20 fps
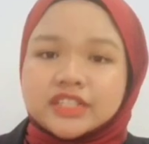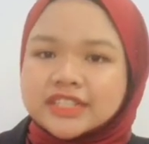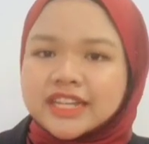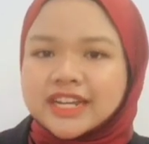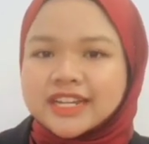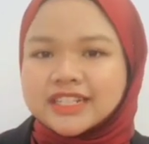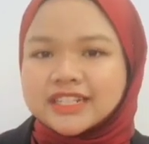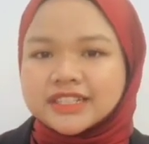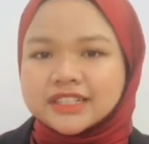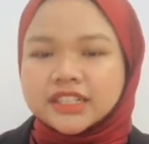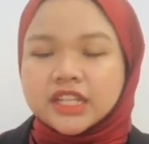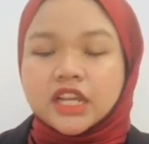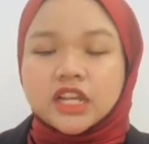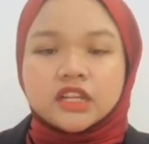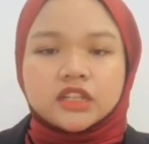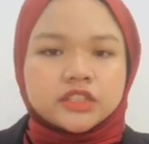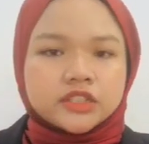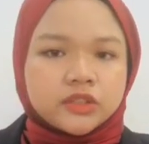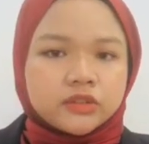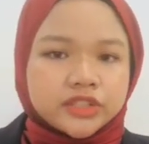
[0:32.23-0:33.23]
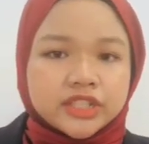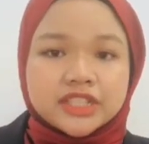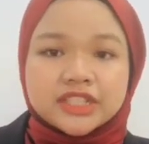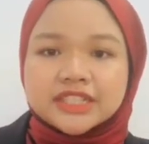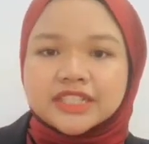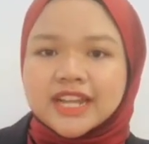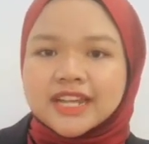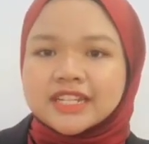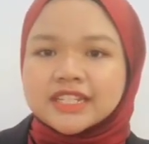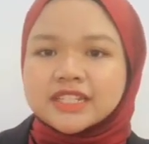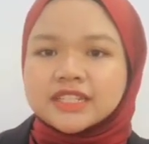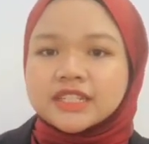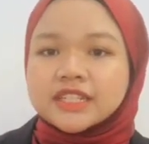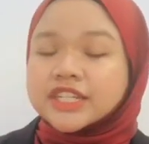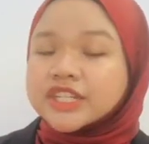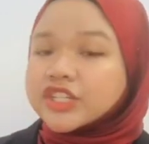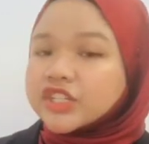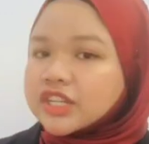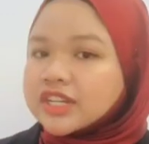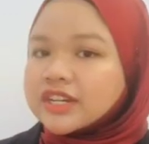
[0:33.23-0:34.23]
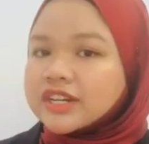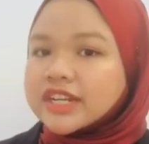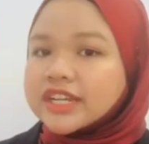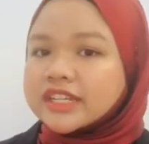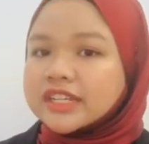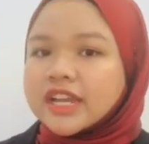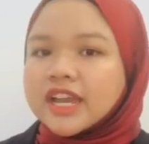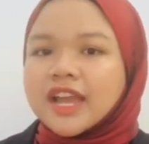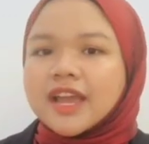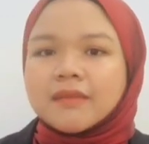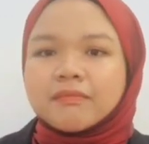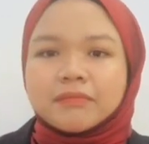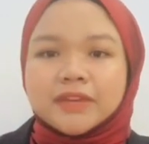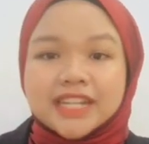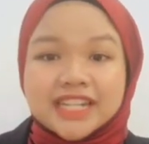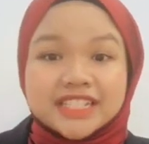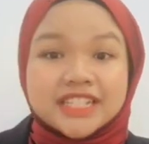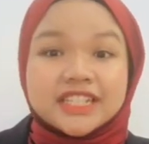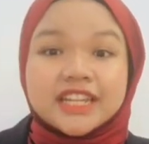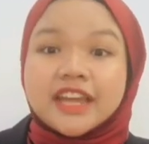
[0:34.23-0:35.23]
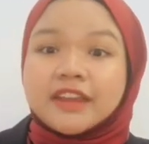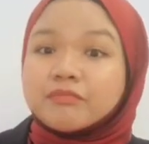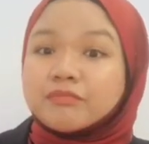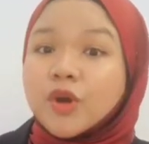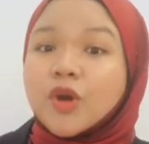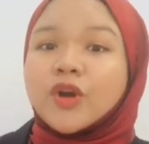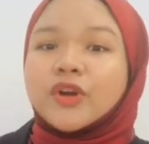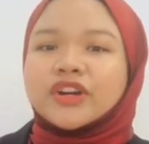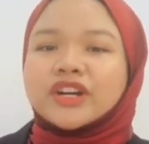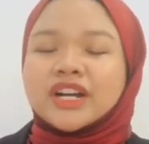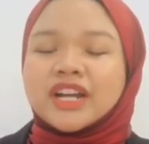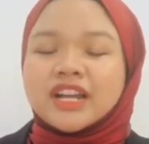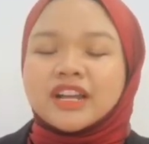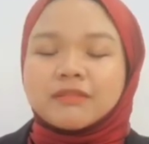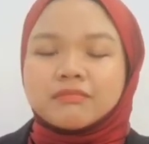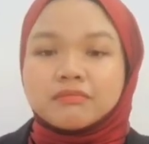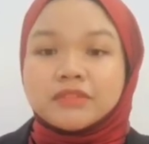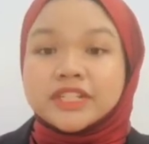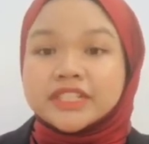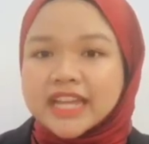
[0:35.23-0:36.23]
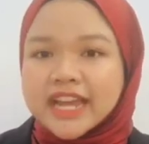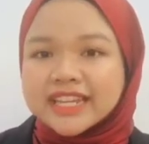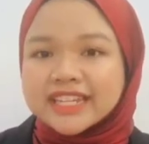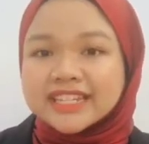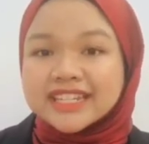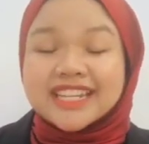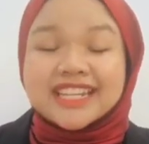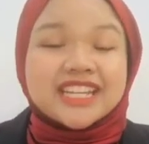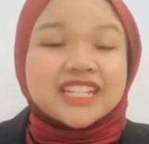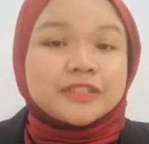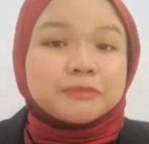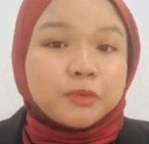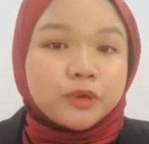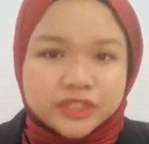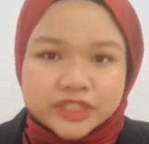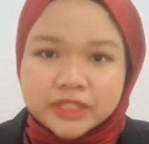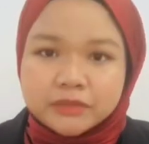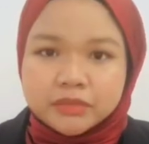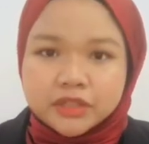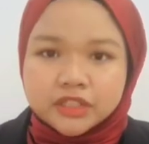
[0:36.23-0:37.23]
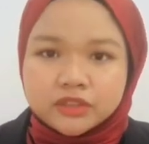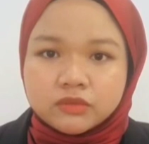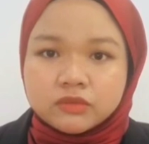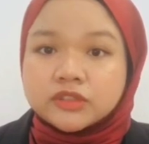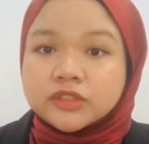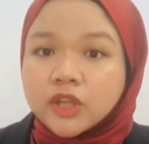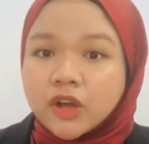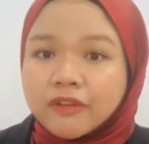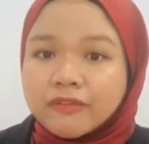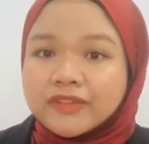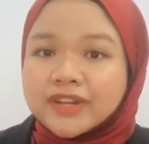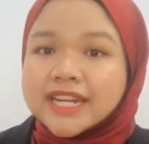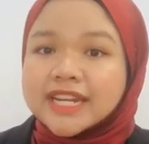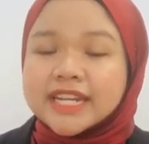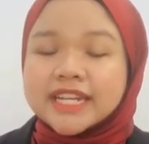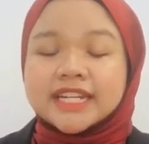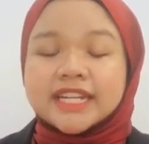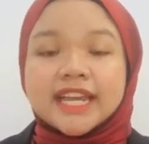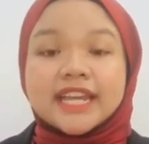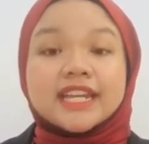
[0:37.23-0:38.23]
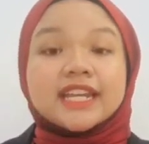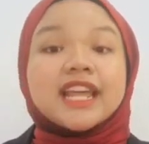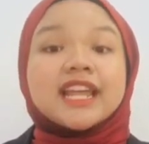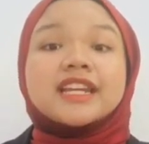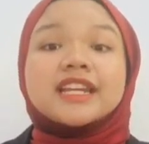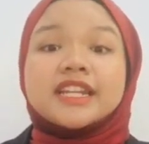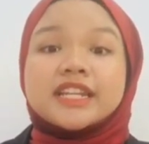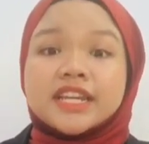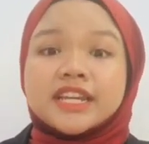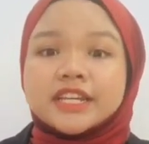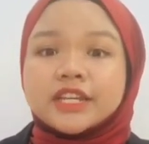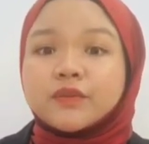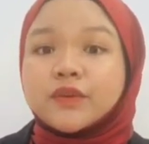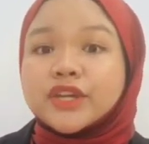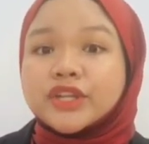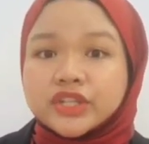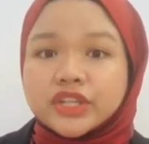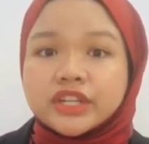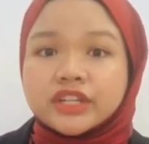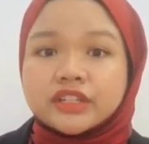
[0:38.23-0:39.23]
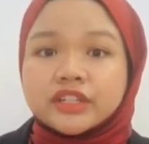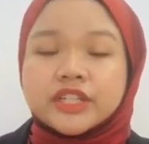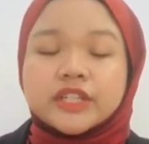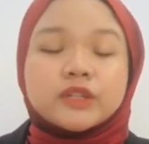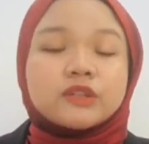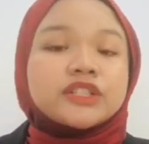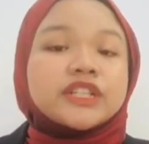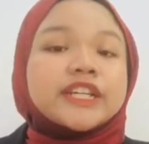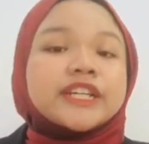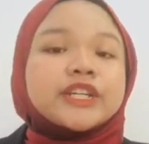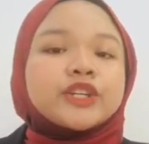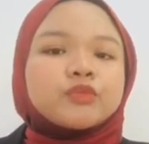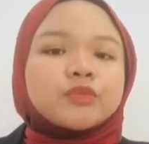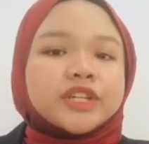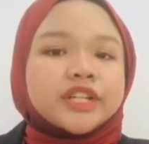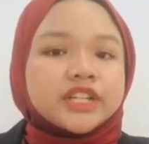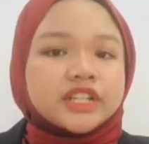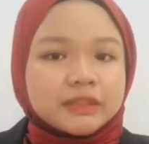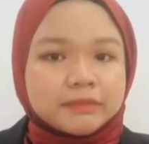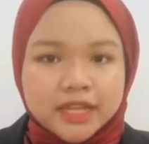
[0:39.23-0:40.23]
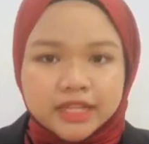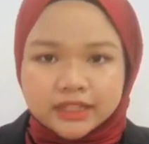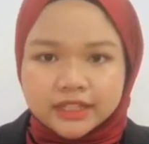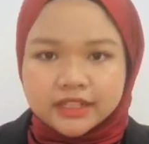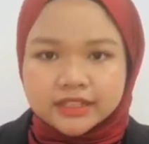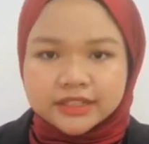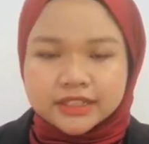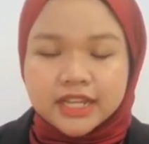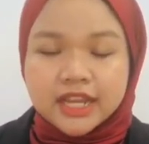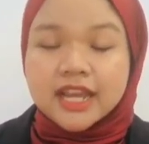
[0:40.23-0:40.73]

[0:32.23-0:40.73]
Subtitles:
science, social science, engineering, medicine and more. Besides, it is possible to solve linear and nonlinear equations using numerical methods.